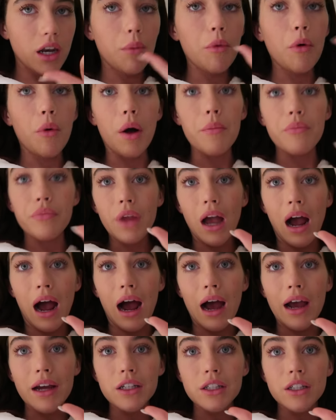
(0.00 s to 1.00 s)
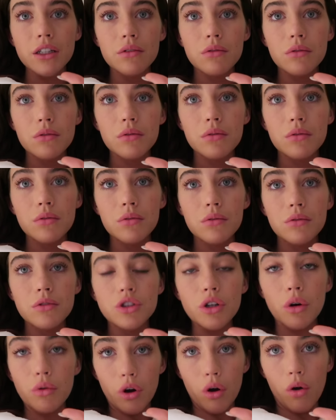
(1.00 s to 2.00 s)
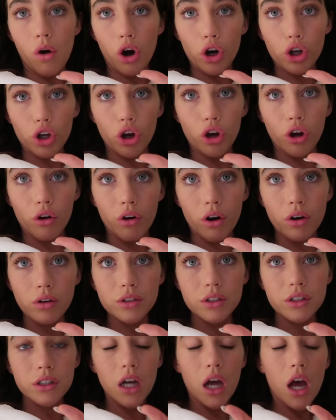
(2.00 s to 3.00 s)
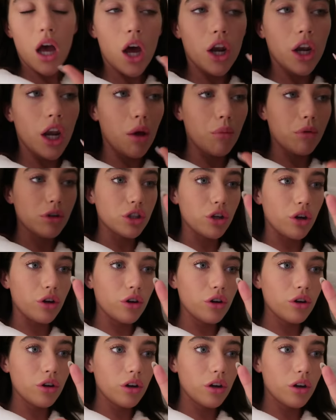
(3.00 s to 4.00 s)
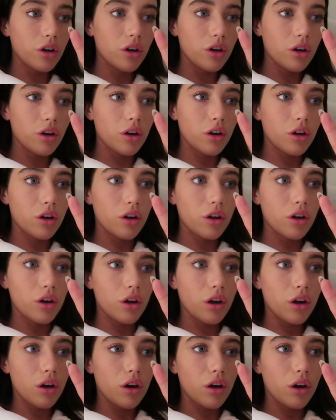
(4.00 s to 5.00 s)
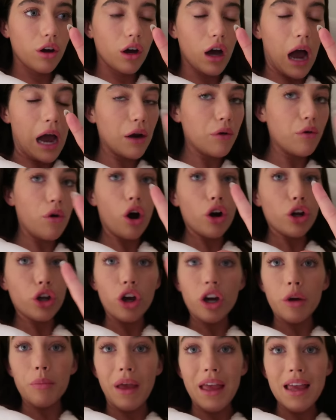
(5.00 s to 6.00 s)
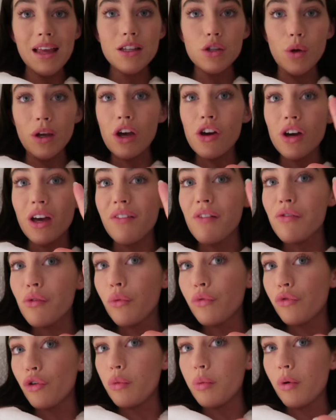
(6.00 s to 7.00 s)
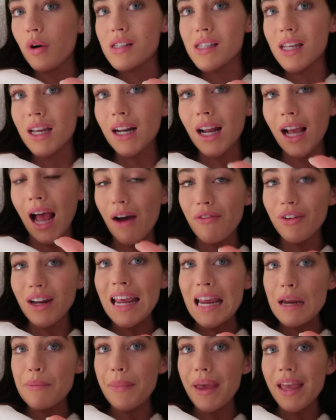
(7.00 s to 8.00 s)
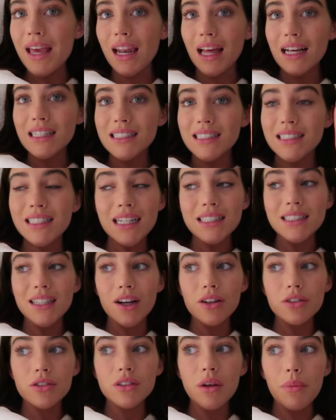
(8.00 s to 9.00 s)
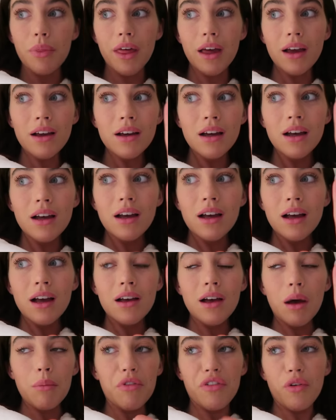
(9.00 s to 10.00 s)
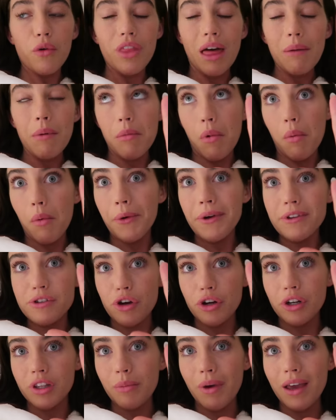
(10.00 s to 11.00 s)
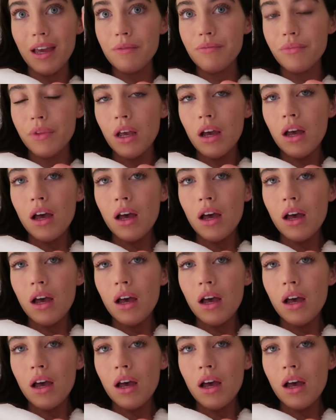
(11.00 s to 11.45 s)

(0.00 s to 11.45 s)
Number one, I don't know how to cook a roast. Number two, I don't know how to cook meat, so I could give everyone food poisoning. Like, I haven't eaten meat in like six years or something. And before that, my mom always cooked the meat.